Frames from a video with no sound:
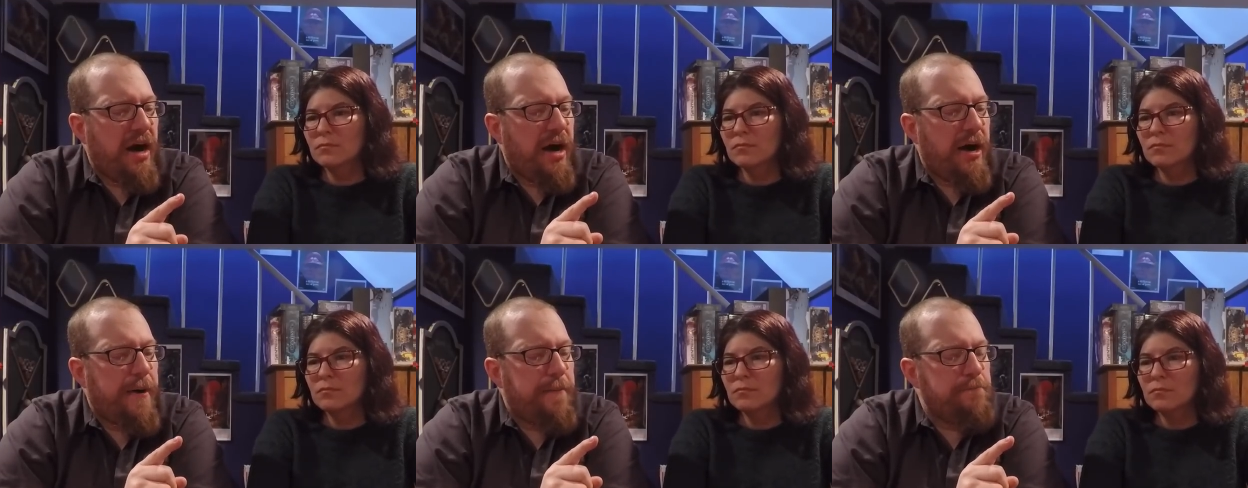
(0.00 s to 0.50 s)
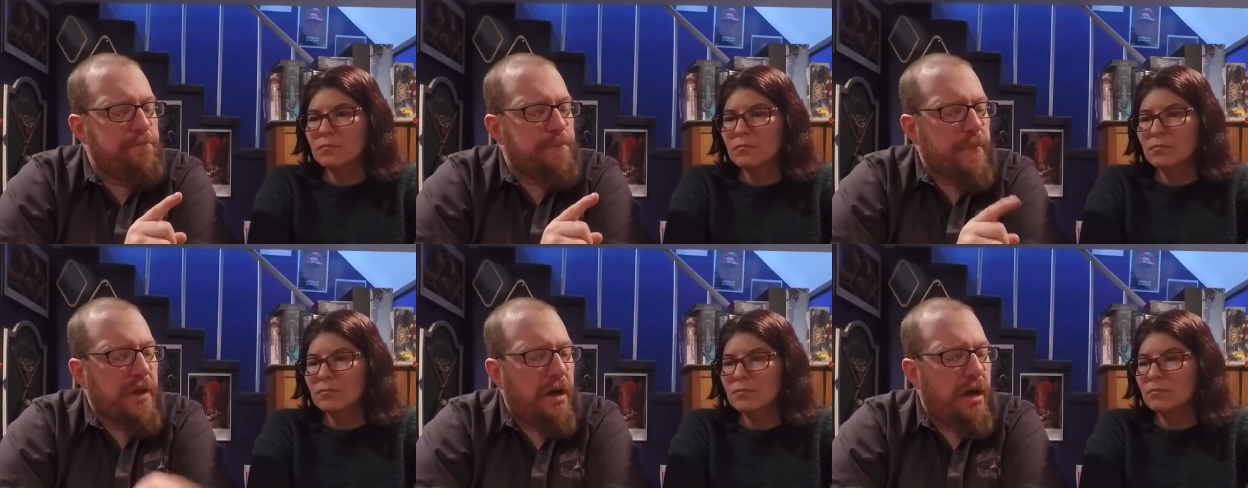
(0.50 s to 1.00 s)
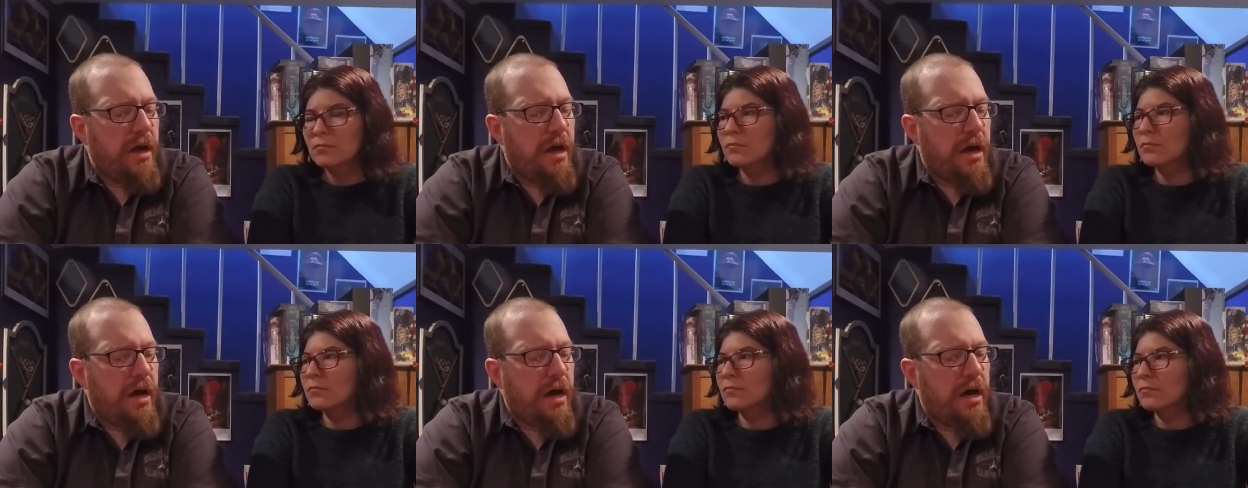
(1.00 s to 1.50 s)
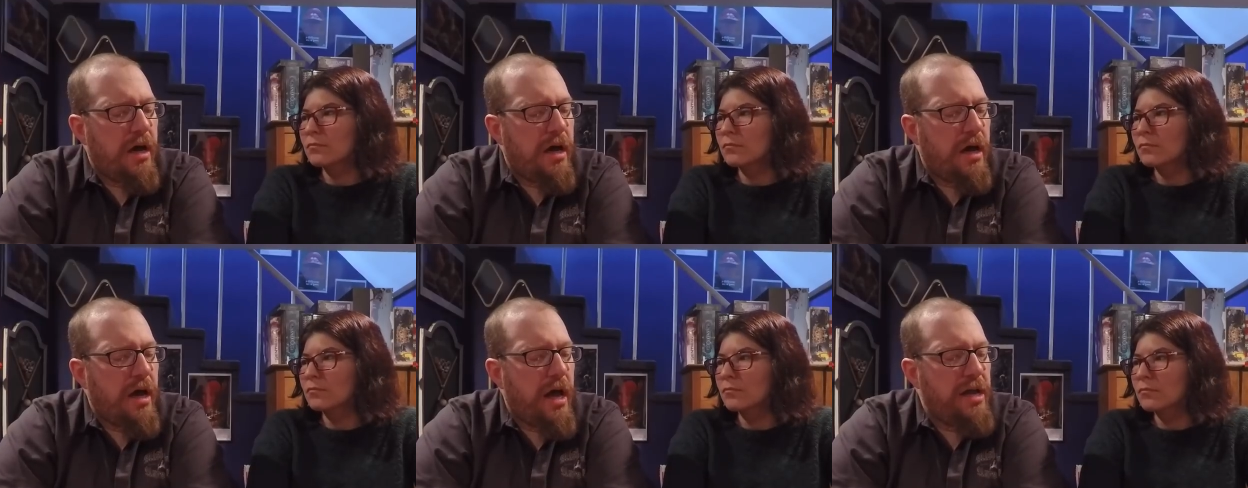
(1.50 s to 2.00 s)
Speaker 1: um, uh,
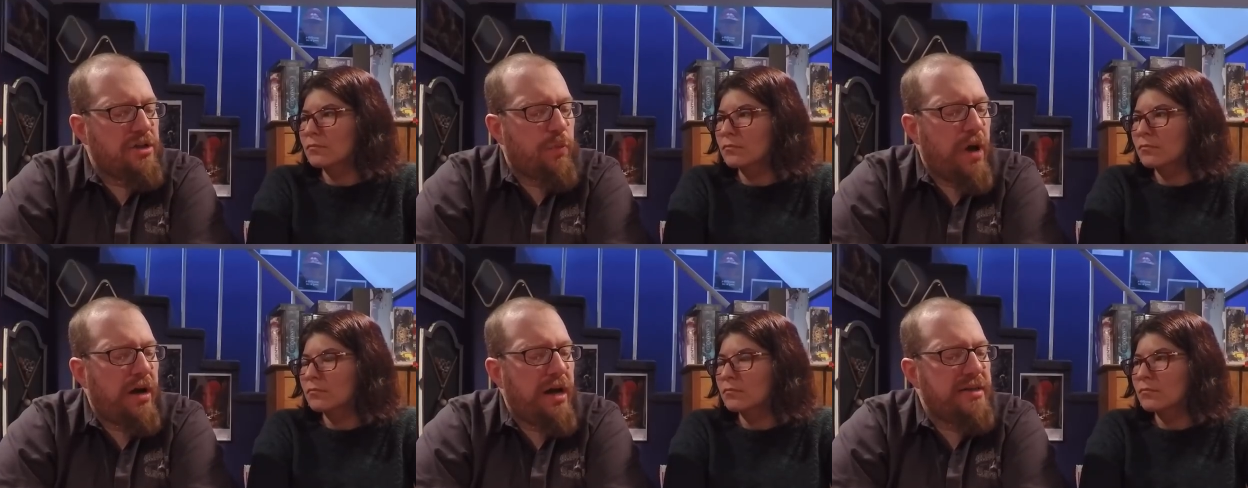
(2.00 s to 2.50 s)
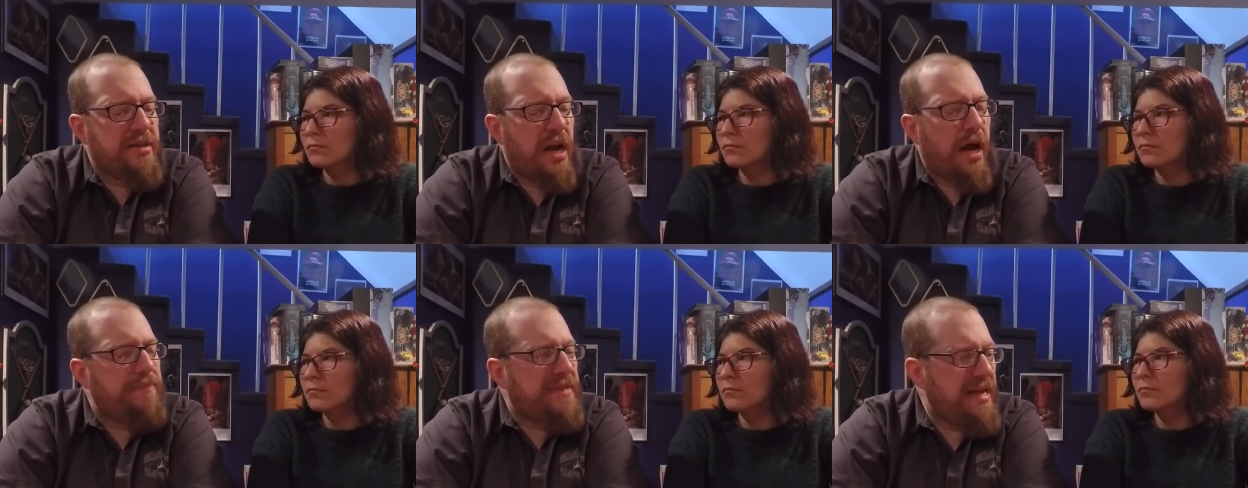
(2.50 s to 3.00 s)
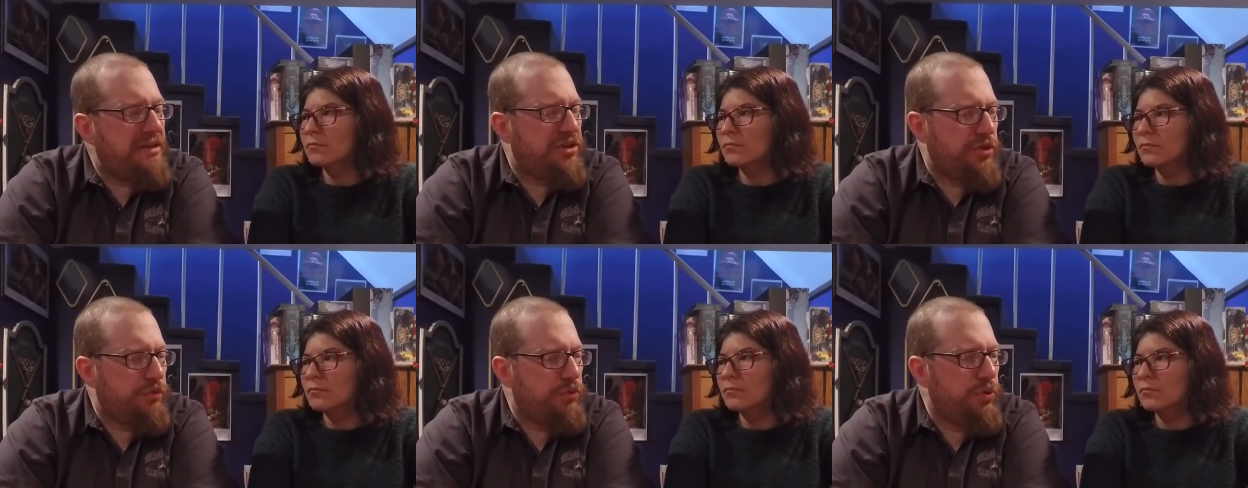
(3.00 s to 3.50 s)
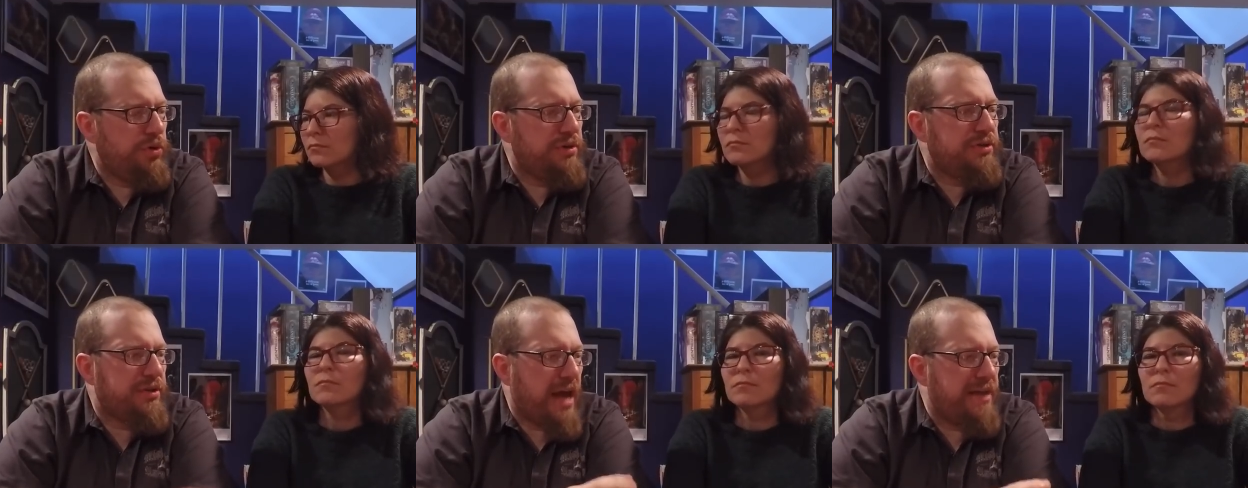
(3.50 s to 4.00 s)
as well as an update to the
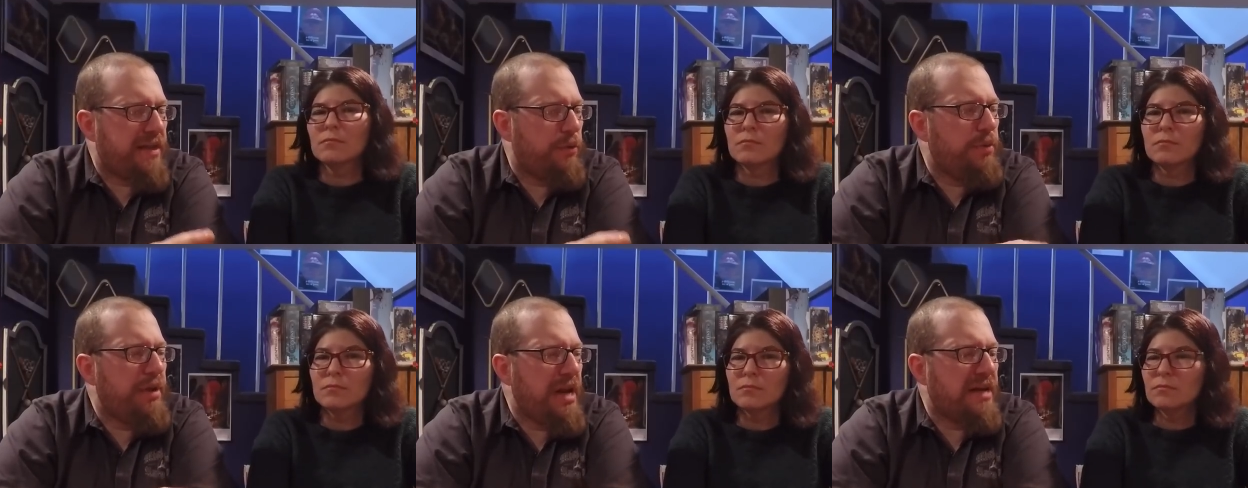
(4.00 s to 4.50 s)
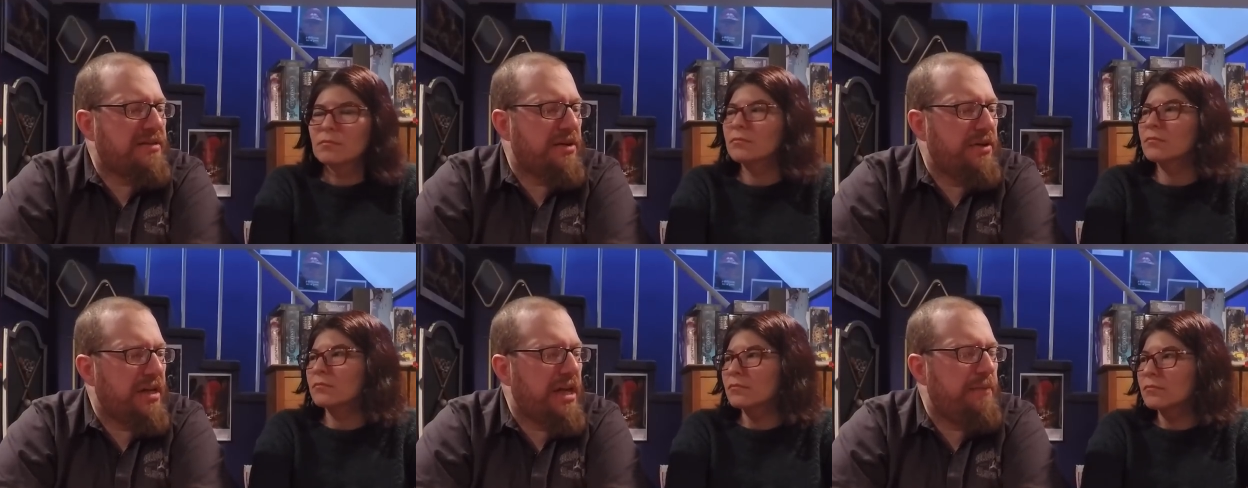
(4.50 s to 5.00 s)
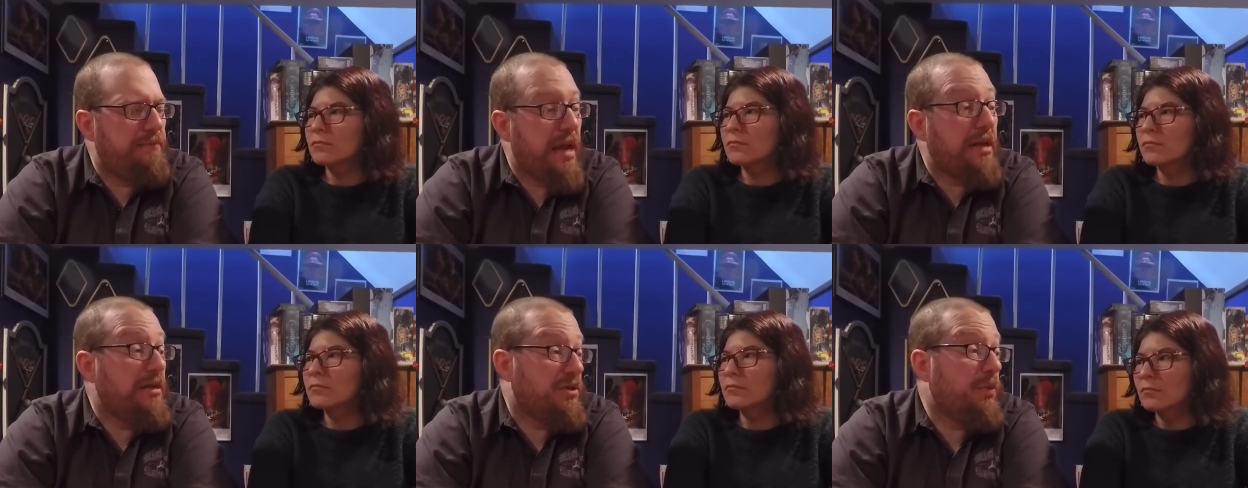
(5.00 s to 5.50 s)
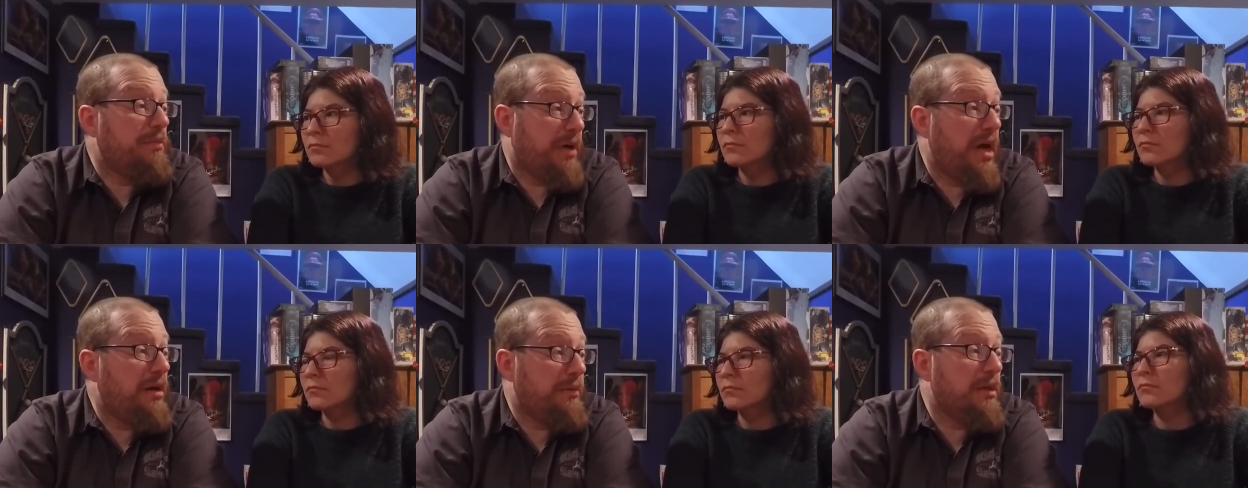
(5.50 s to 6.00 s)
rules, mm-hmm. I think mm-hmm. would be necessary to keep make this one
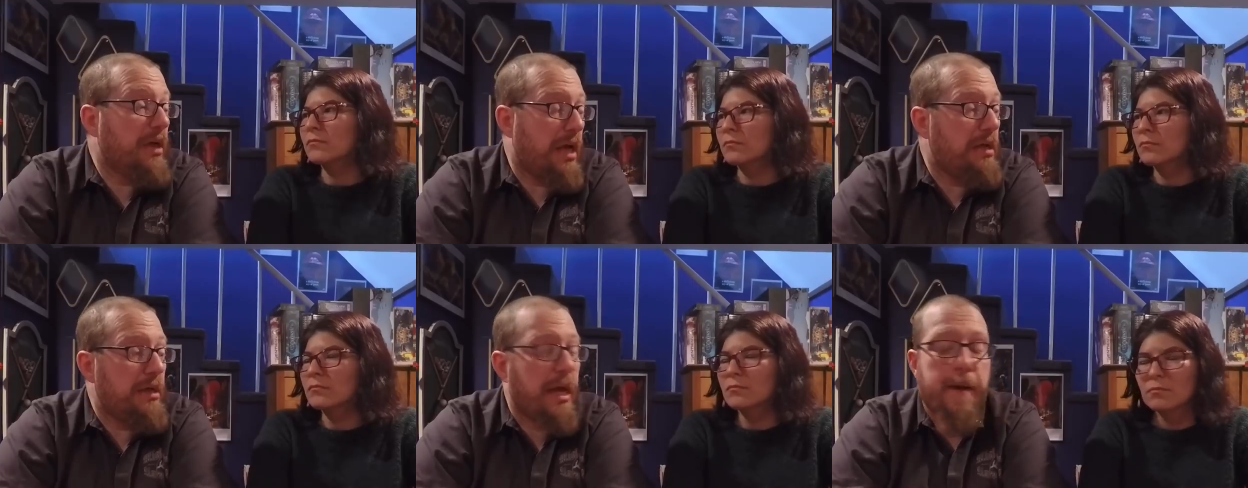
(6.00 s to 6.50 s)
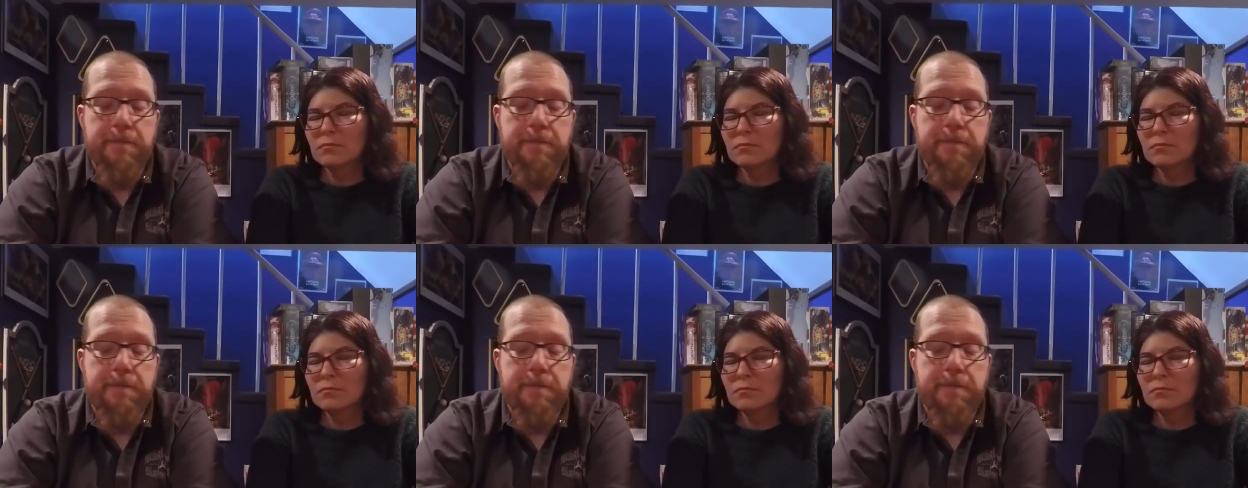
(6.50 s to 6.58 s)
playable again. Yeah.